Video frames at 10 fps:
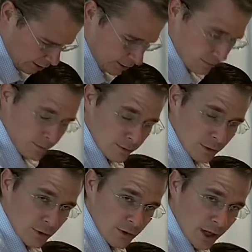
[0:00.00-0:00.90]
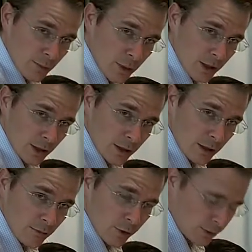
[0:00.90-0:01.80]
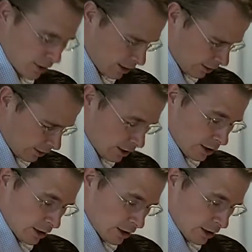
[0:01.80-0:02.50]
of side bending and rotating